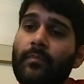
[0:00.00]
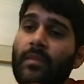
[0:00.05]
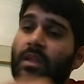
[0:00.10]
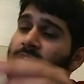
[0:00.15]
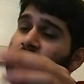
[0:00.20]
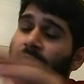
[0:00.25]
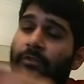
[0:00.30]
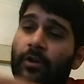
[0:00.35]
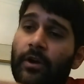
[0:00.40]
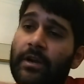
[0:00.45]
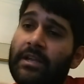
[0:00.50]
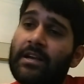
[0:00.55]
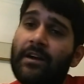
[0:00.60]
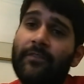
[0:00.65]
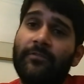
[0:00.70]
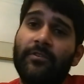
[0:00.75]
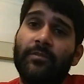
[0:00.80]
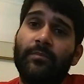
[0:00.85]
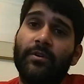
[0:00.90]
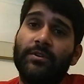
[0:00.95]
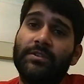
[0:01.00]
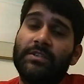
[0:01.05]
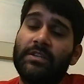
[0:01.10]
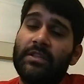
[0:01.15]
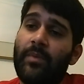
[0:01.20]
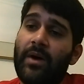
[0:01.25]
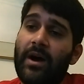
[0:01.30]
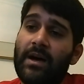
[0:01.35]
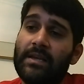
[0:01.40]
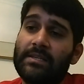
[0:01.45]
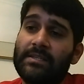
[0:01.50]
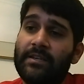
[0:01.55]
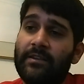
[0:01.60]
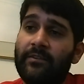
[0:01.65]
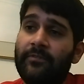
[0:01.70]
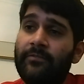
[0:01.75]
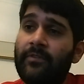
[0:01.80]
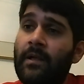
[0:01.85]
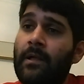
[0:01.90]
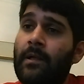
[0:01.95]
So I've already covered most of the positive.